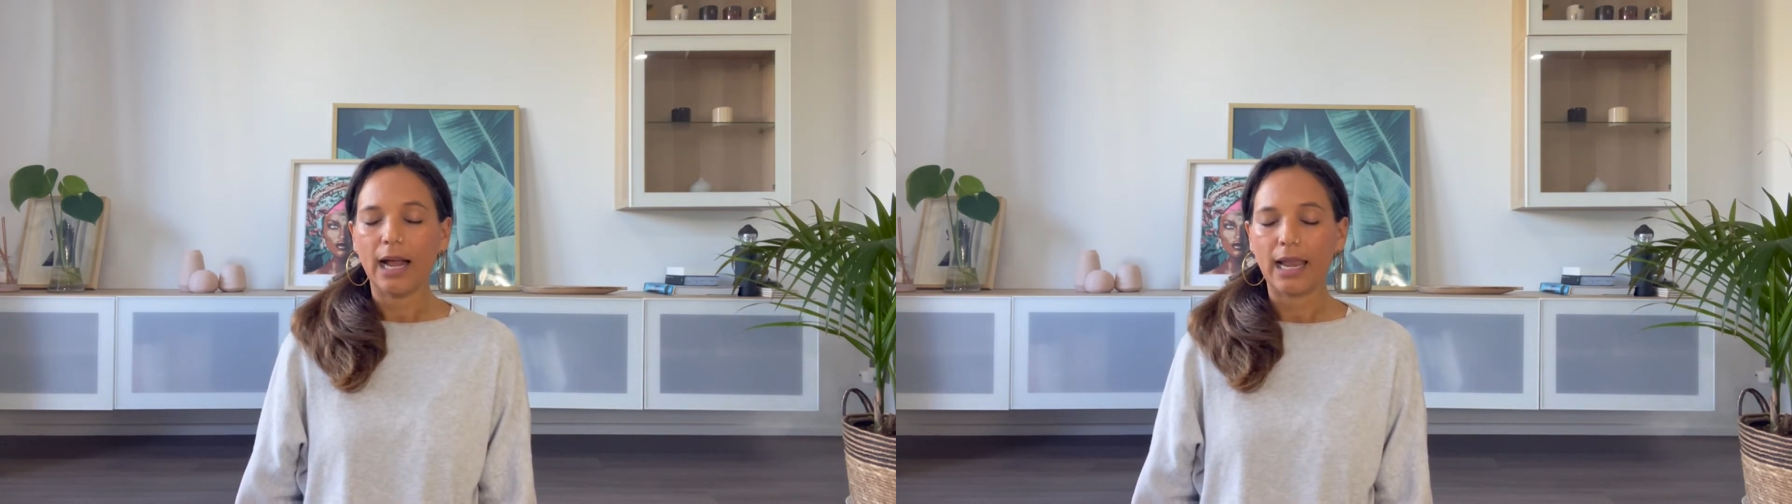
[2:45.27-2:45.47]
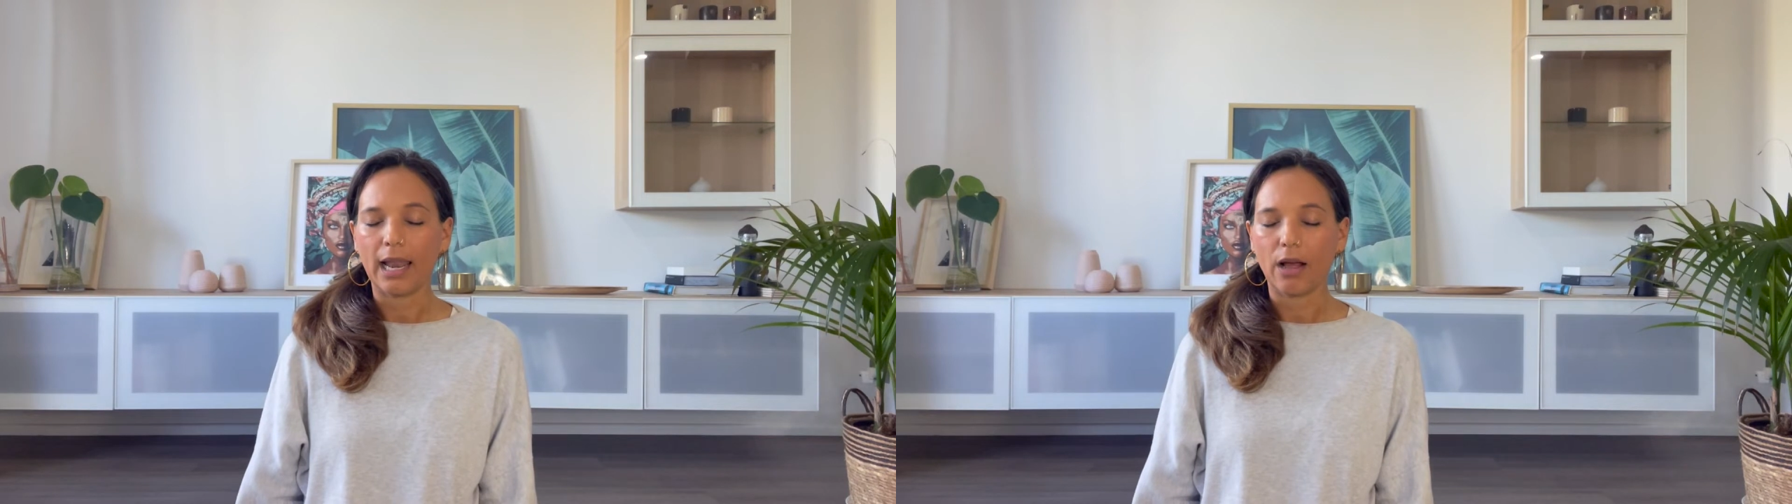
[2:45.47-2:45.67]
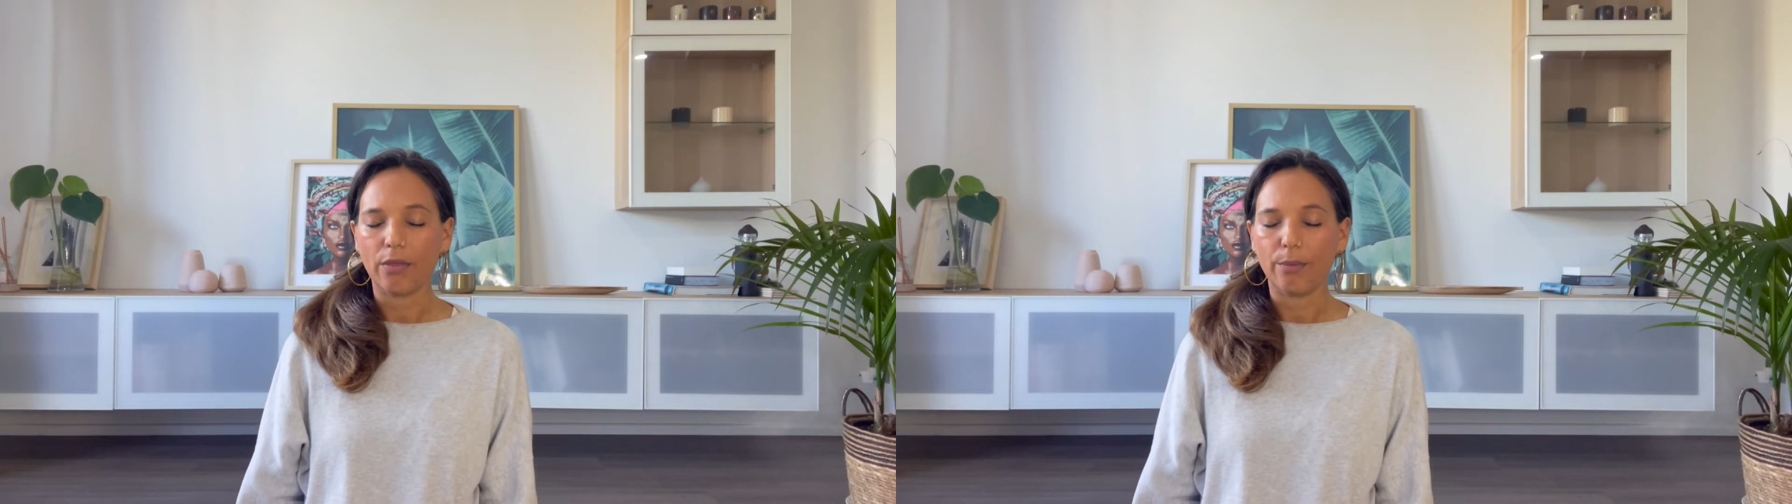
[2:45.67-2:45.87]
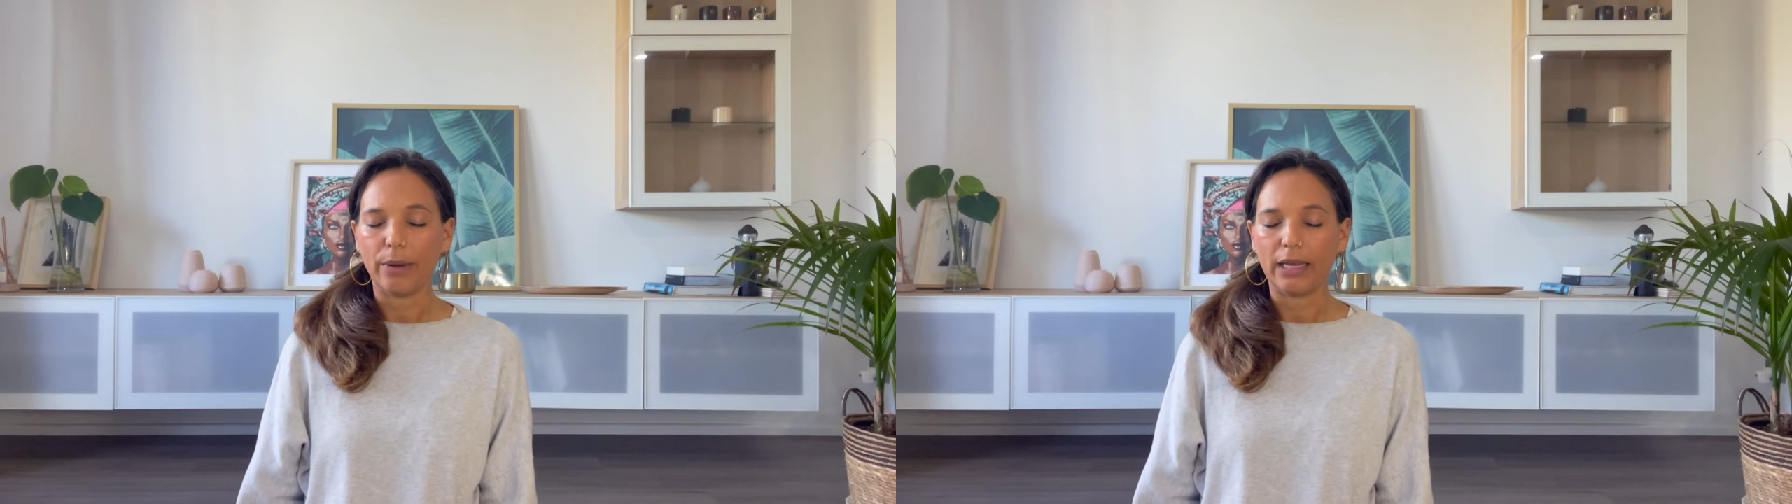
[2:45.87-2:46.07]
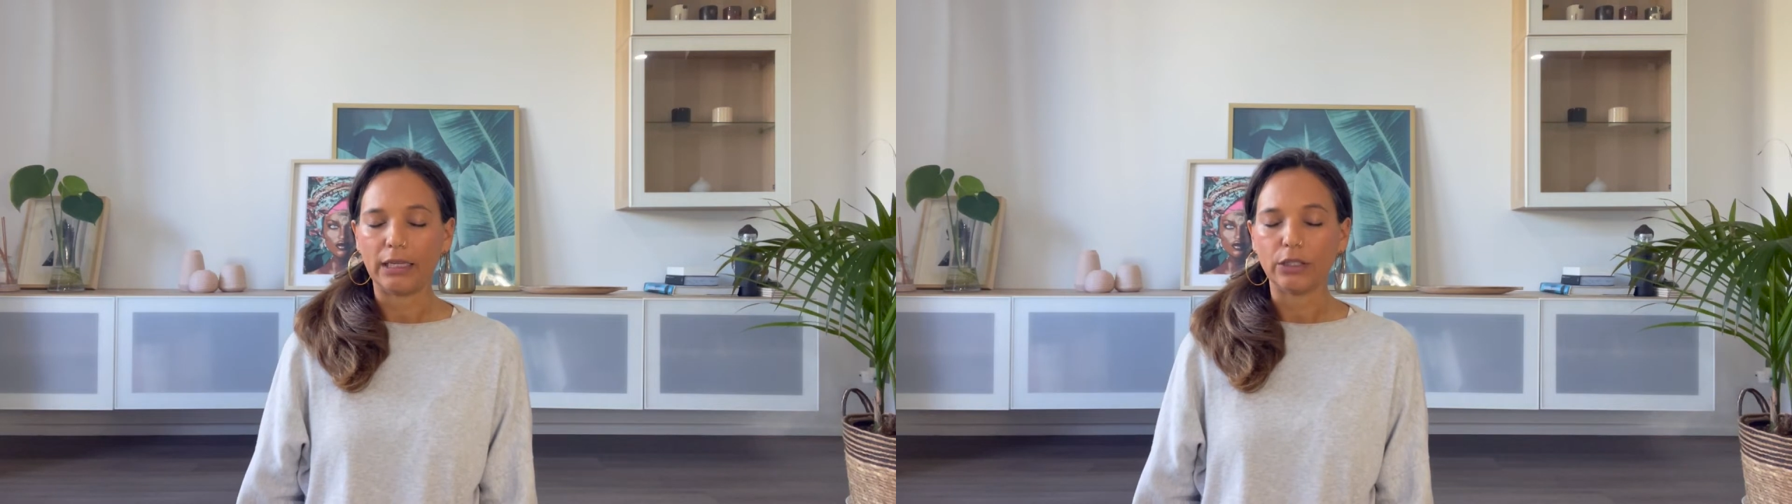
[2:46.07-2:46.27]
allow the
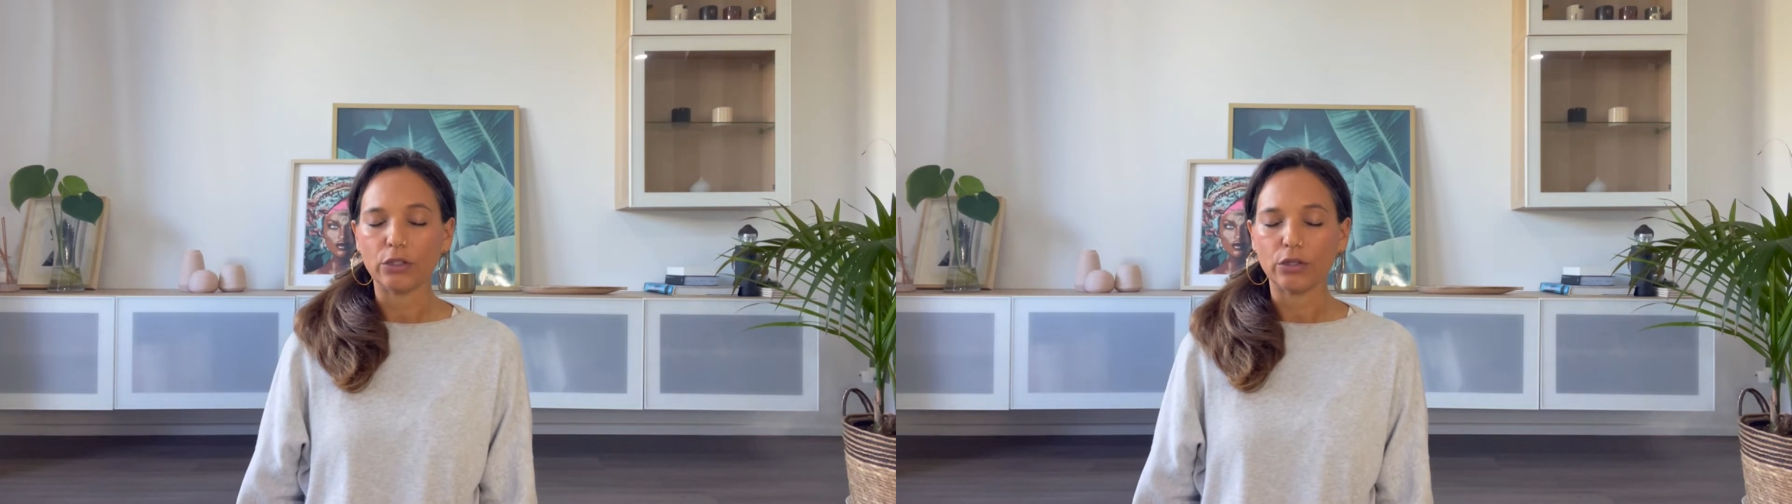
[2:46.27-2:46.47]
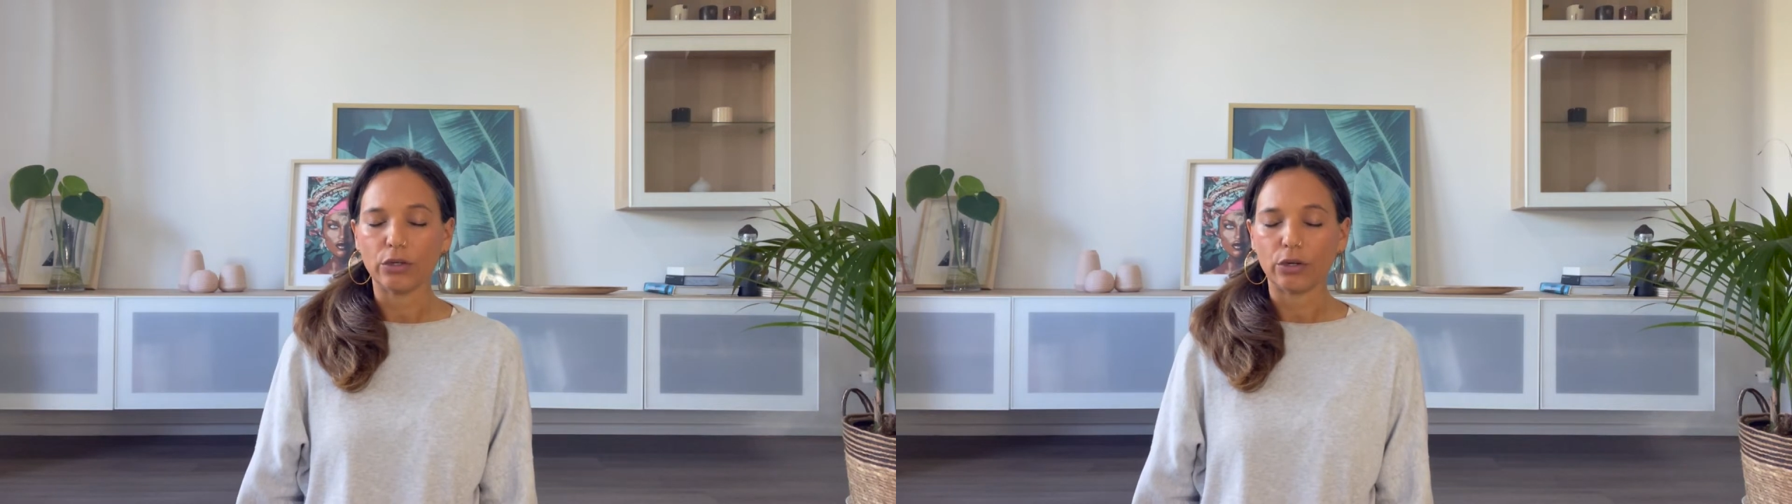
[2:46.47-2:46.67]
belly to